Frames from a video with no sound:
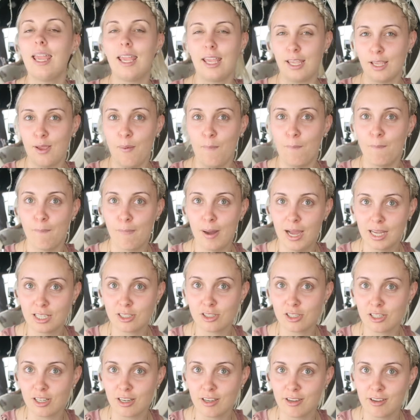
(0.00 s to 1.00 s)
a
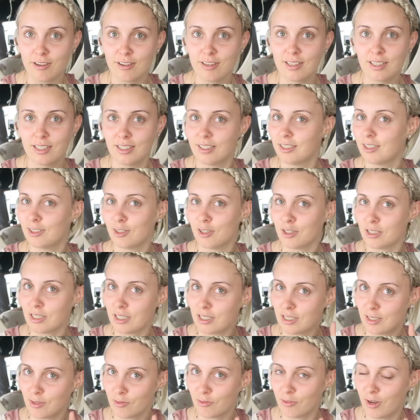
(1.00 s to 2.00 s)
bunch load because
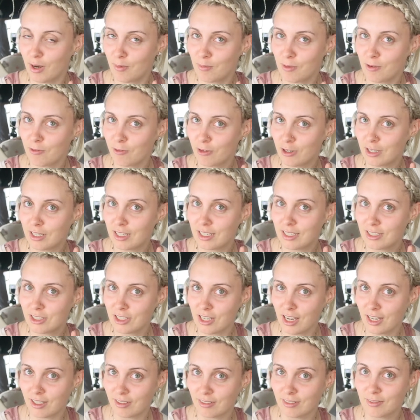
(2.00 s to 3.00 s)
it's the family friendly
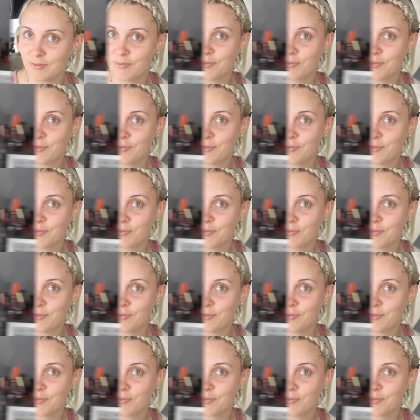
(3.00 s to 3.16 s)
channel.